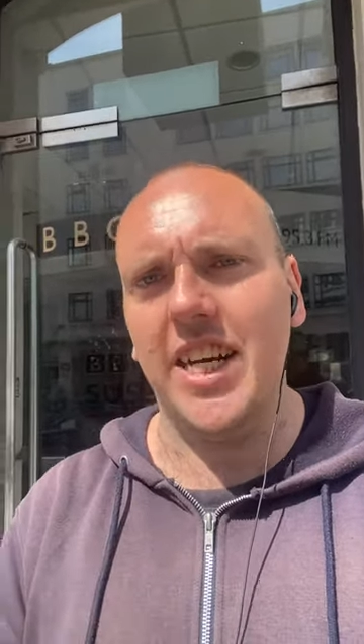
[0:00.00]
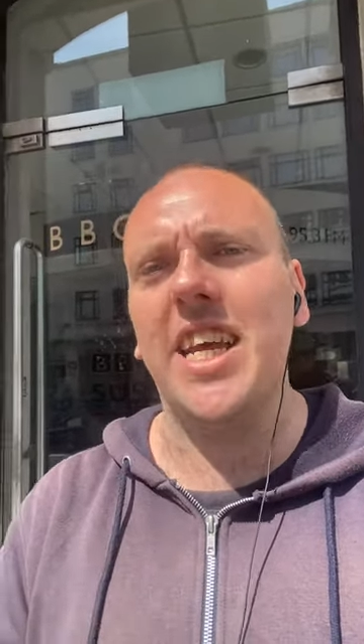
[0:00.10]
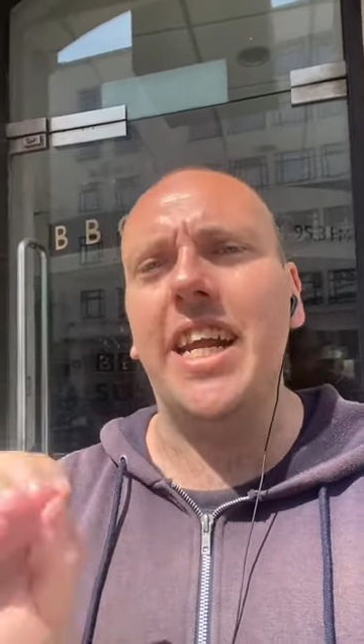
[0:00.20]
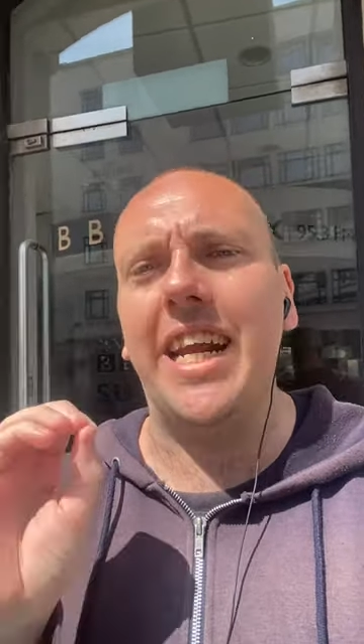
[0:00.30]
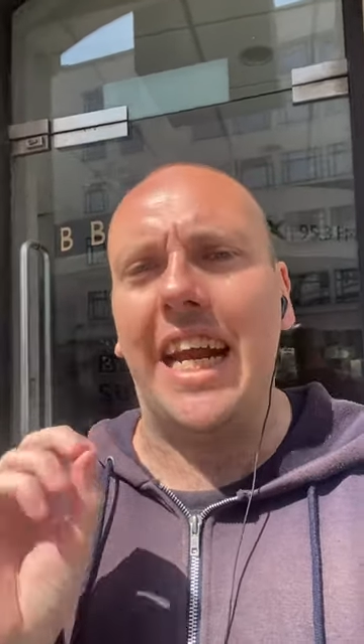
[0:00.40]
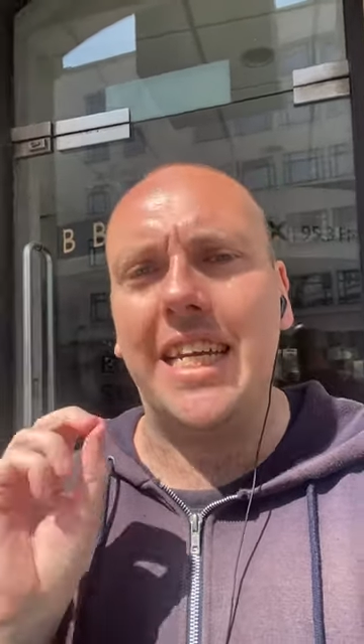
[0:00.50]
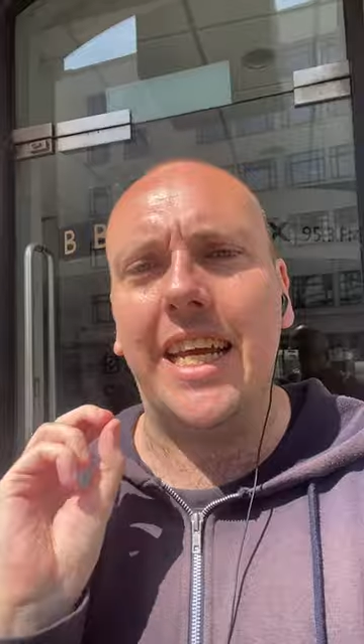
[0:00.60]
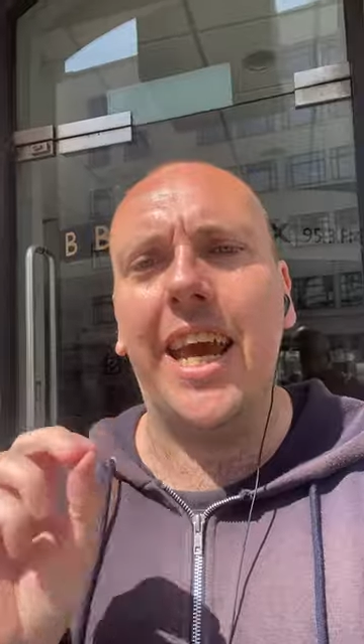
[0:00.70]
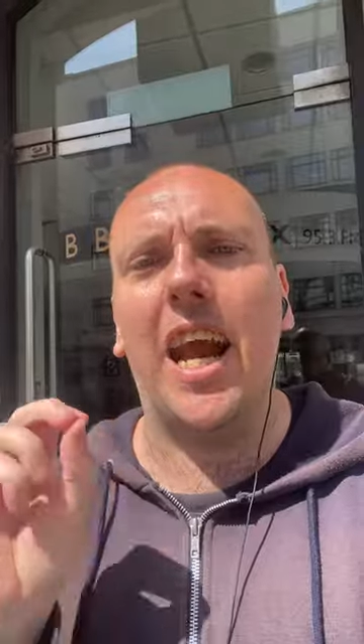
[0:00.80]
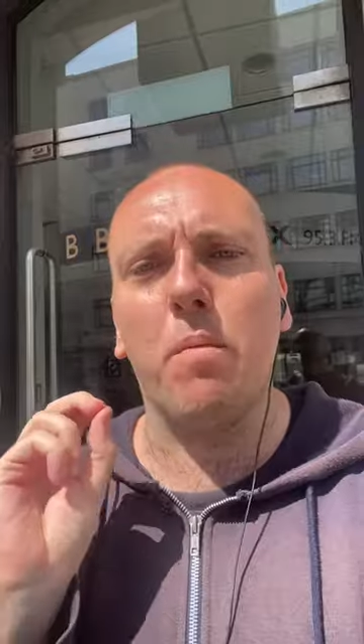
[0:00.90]
They need to
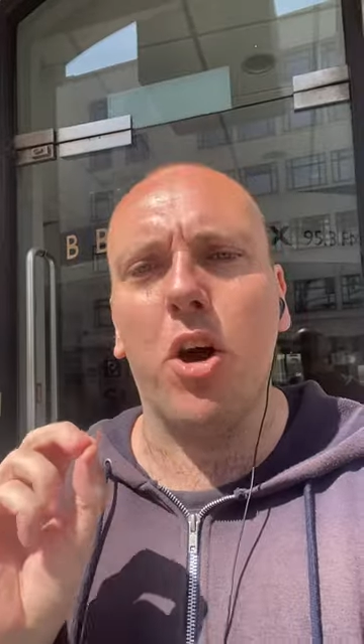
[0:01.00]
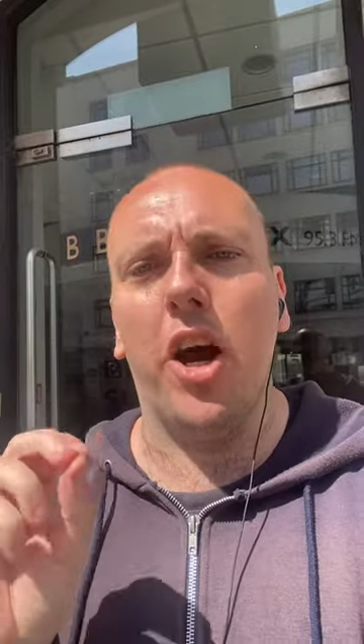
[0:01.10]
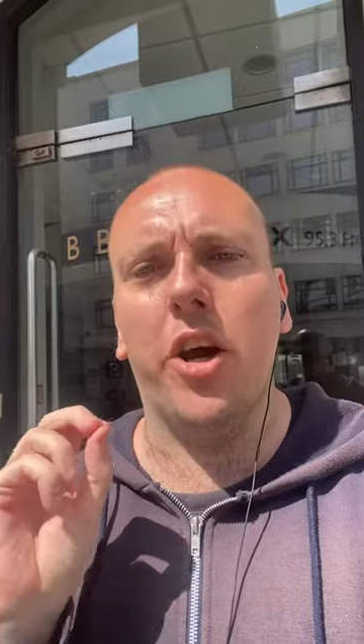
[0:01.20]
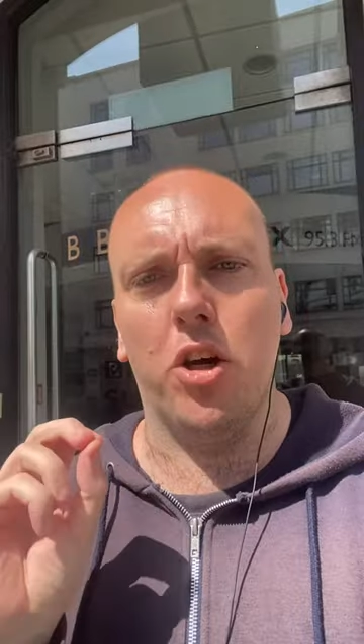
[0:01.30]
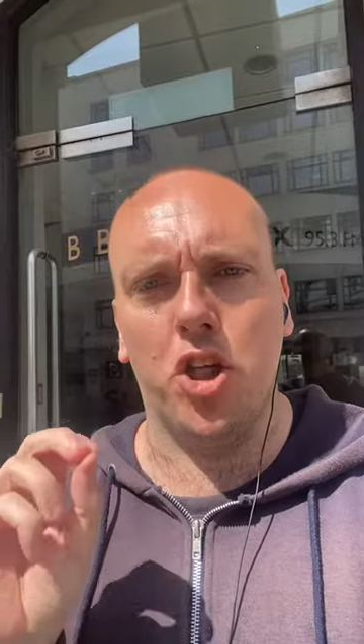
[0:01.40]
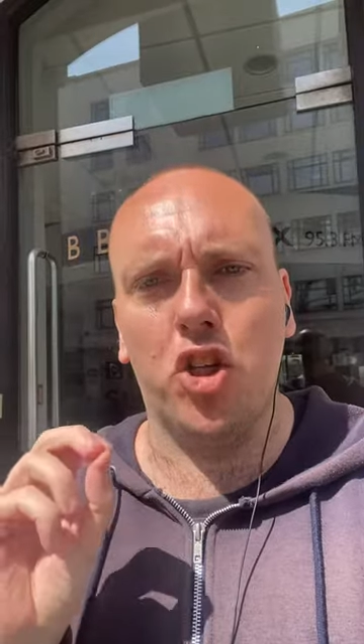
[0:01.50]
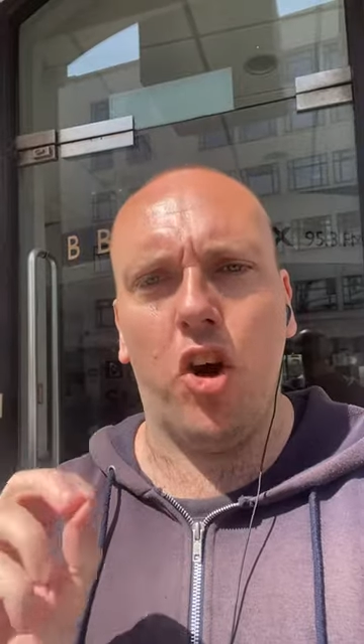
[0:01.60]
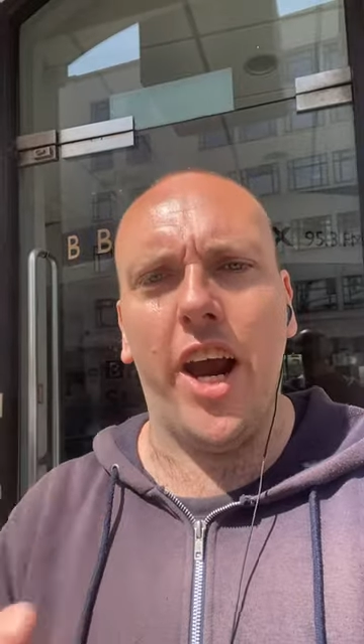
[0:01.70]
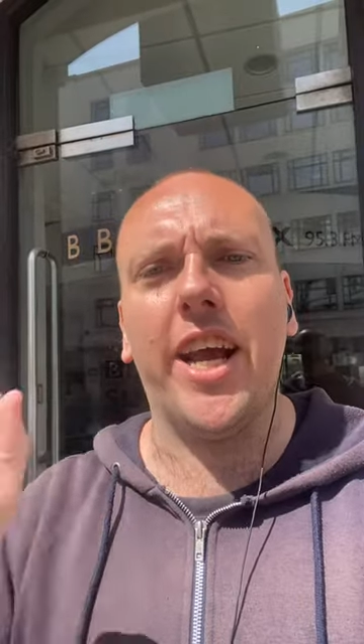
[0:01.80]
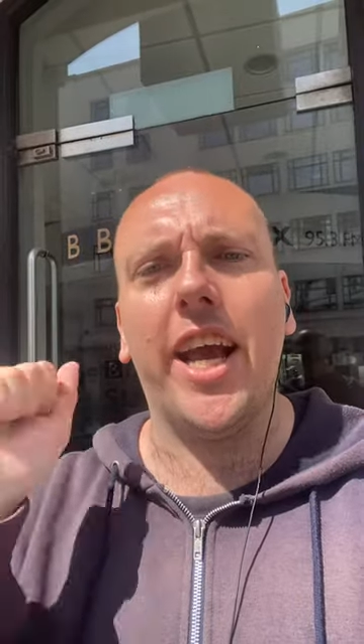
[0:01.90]
keep going on strike,